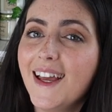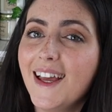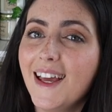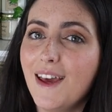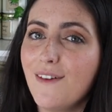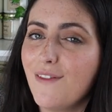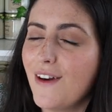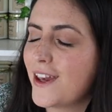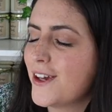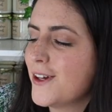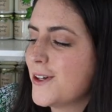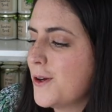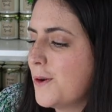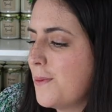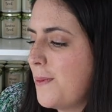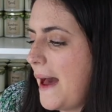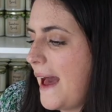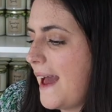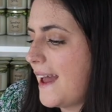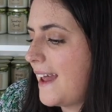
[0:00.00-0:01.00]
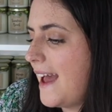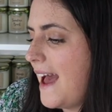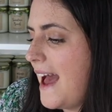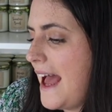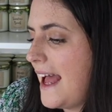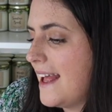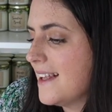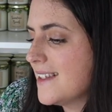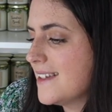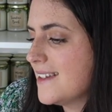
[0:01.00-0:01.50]
if I could go back
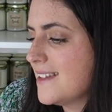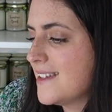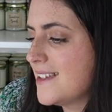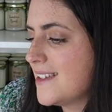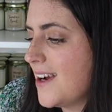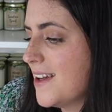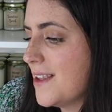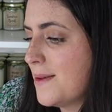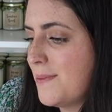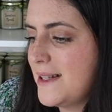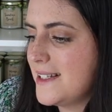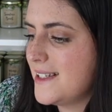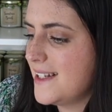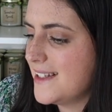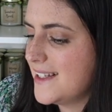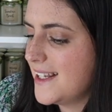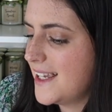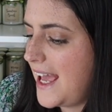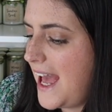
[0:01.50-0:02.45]
and start the business